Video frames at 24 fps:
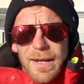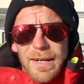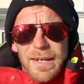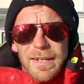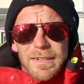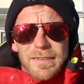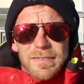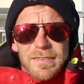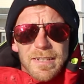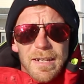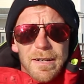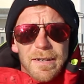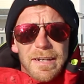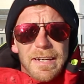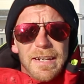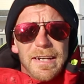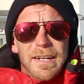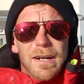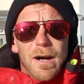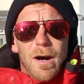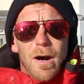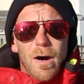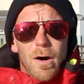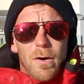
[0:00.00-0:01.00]
instead of
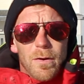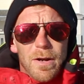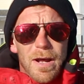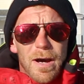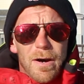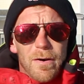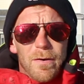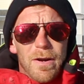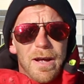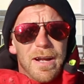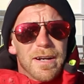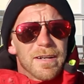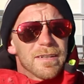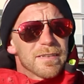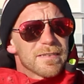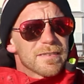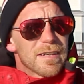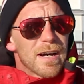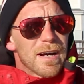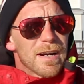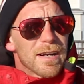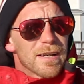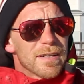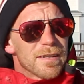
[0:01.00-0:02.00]
getting hauled out, I
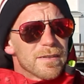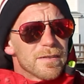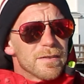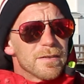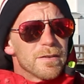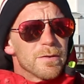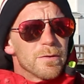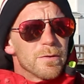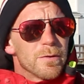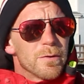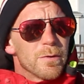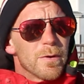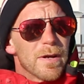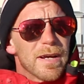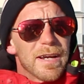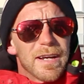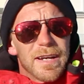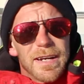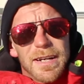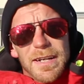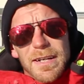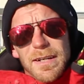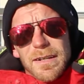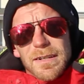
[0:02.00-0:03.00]
decided to do
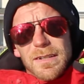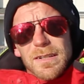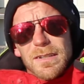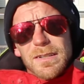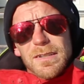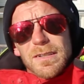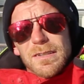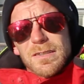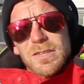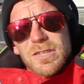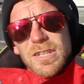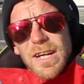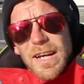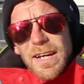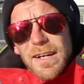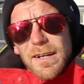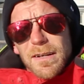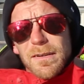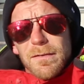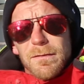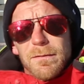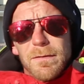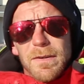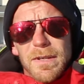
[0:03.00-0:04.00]
a check
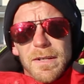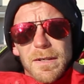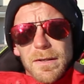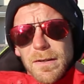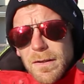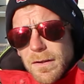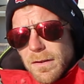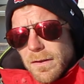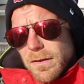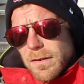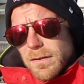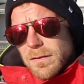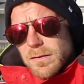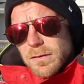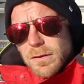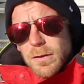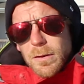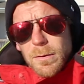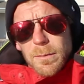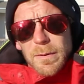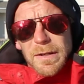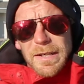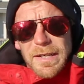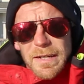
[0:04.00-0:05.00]
via the
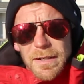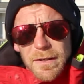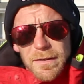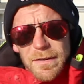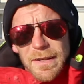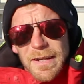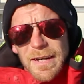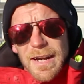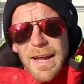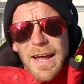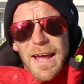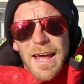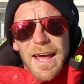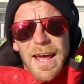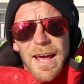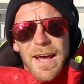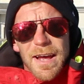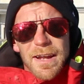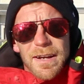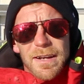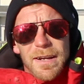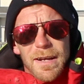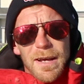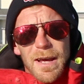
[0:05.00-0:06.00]
scuba gear that I
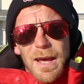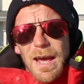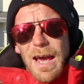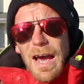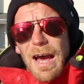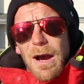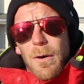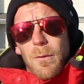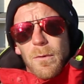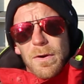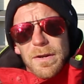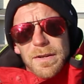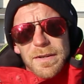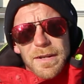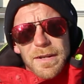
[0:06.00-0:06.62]
had. I went